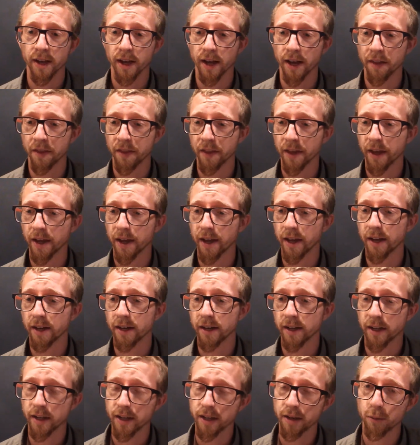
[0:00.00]
And then
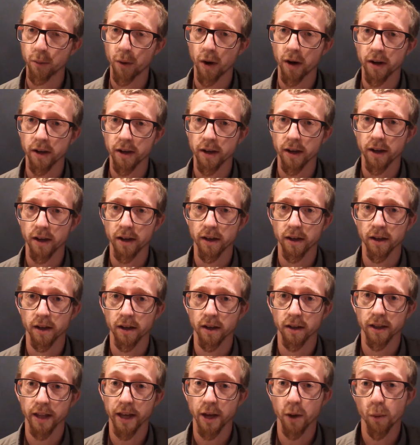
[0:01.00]
in
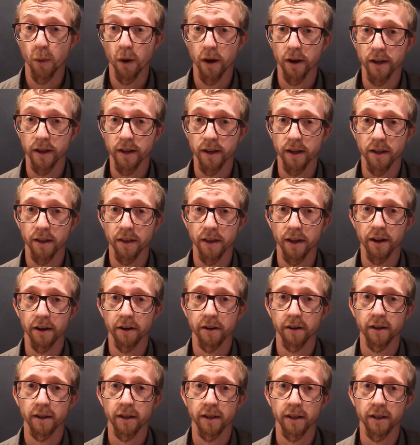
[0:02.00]
Wanaka, Lake Wanaka,
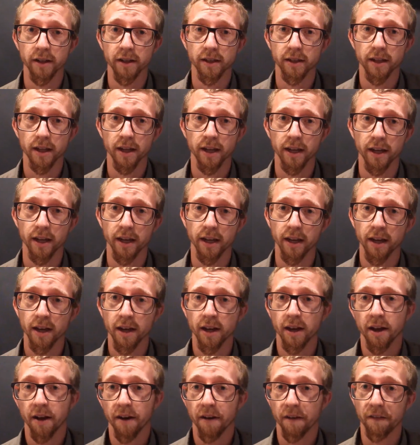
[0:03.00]
there is a
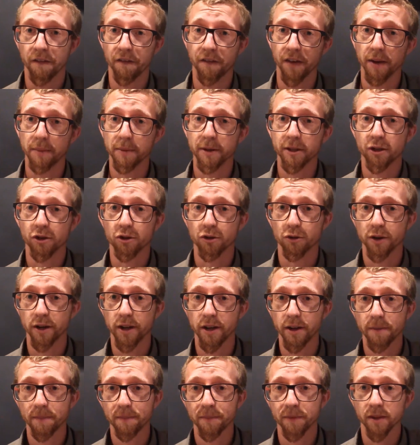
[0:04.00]
famous
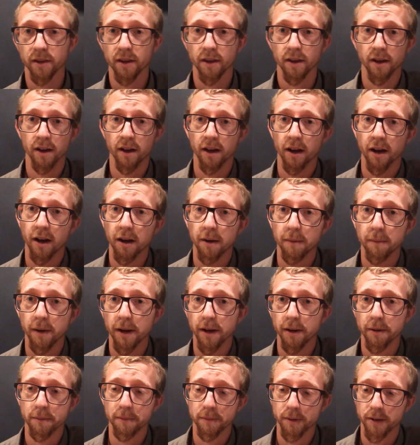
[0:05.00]
tree.
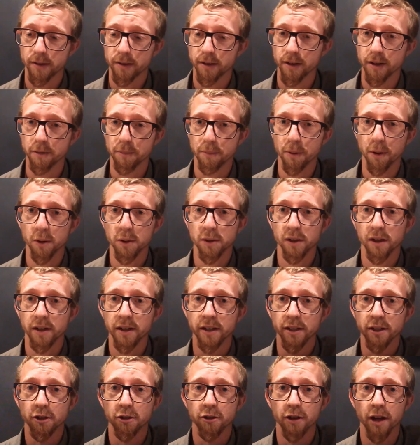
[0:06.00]
I did a post on
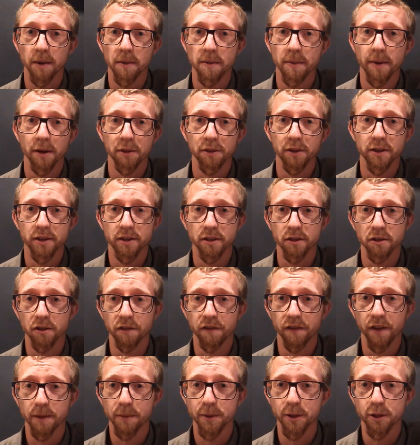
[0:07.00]
Instagram about this little
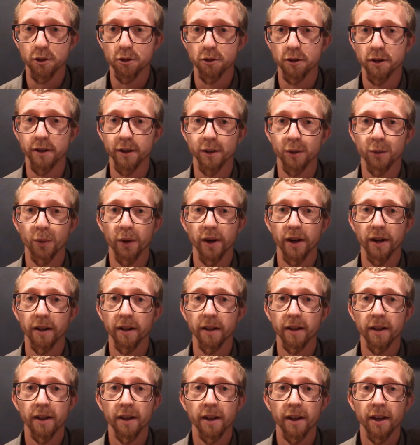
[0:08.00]
famous tree as
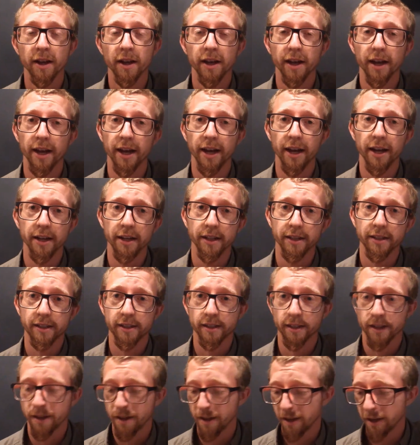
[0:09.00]
well. And
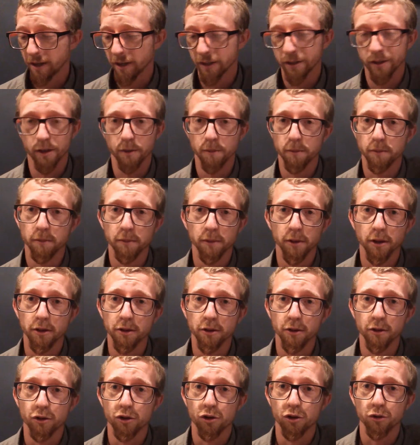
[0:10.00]
it's some
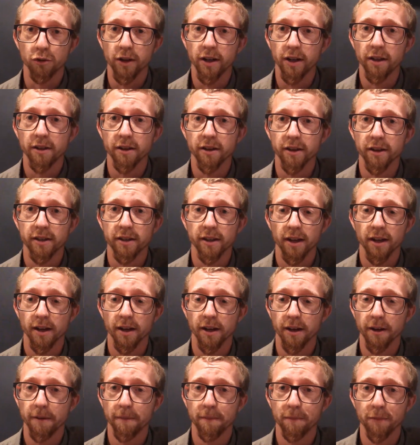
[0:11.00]
little tree that
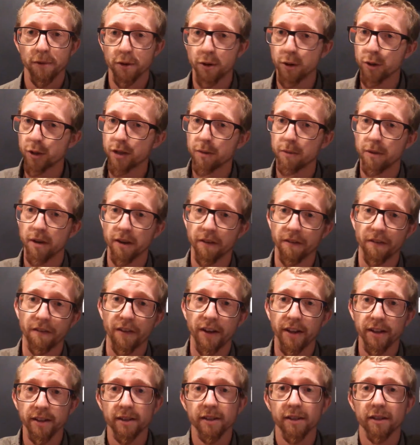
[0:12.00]
there used to be a
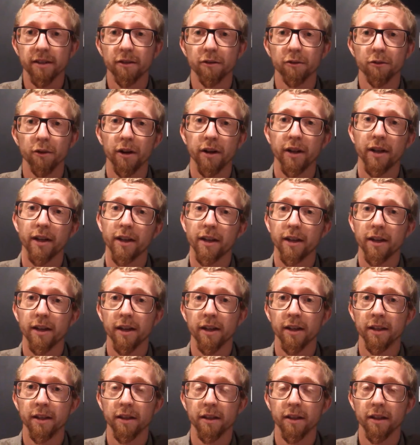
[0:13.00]
fence running
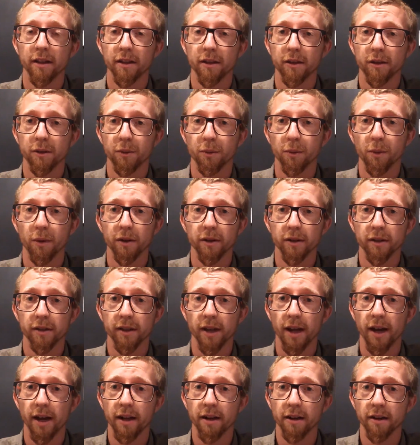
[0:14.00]
in this one
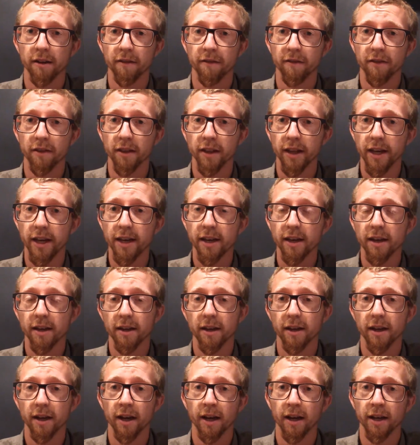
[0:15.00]
side of the lake.
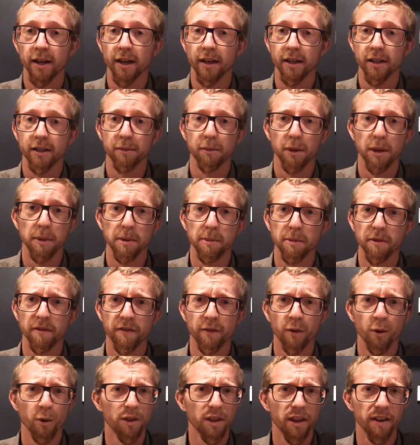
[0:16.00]
I guess maybe
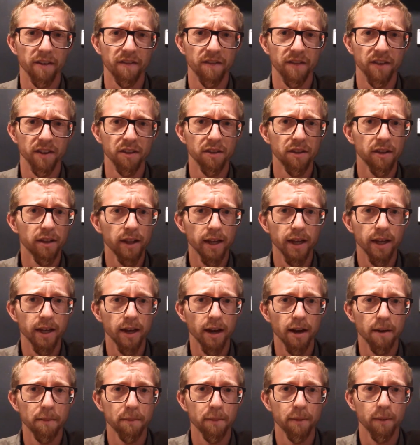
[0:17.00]
before they filled the lake
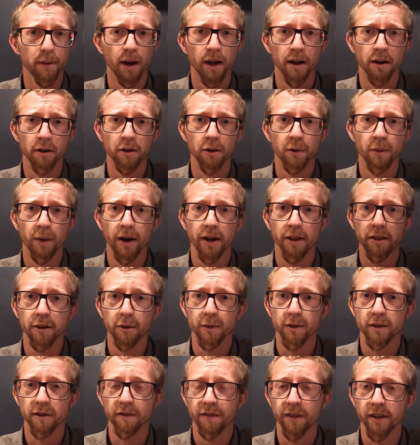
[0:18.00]
up. I don't know why there
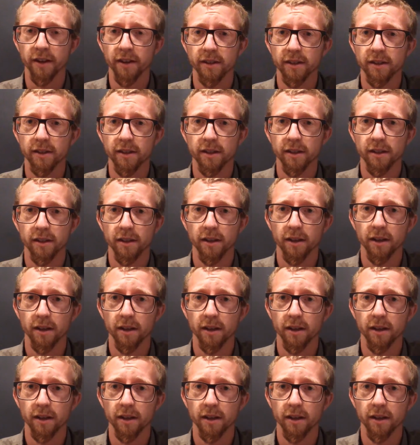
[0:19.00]
was a fence